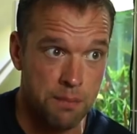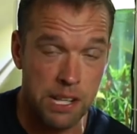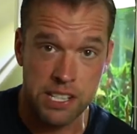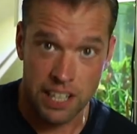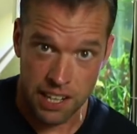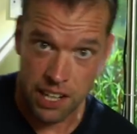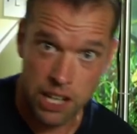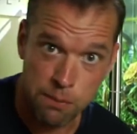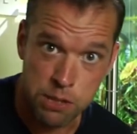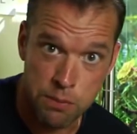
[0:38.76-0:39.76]
and basically they're going
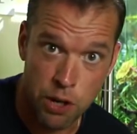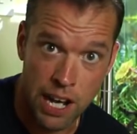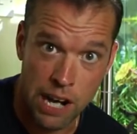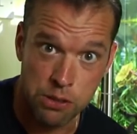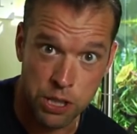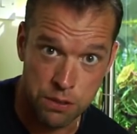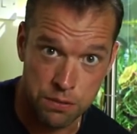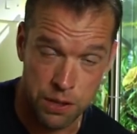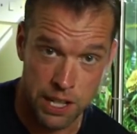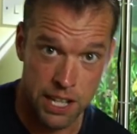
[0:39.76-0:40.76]
to come to my house
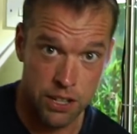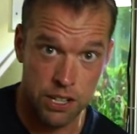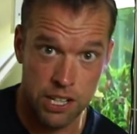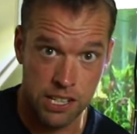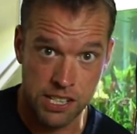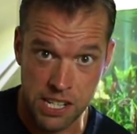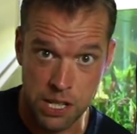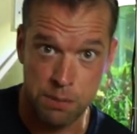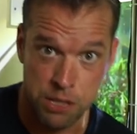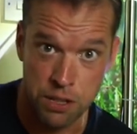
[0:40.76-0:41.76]
hopefully and I'm going to
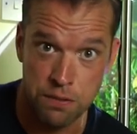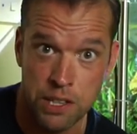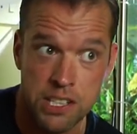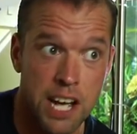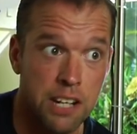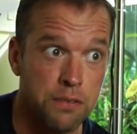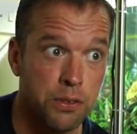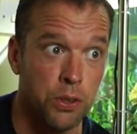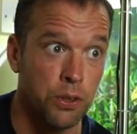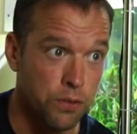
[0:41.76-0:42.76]
set up a two foot tank
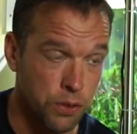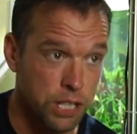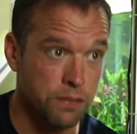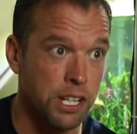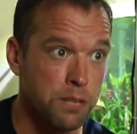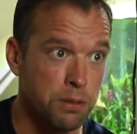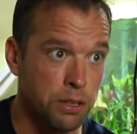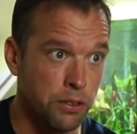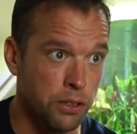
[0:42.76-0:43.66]
for for this Facebook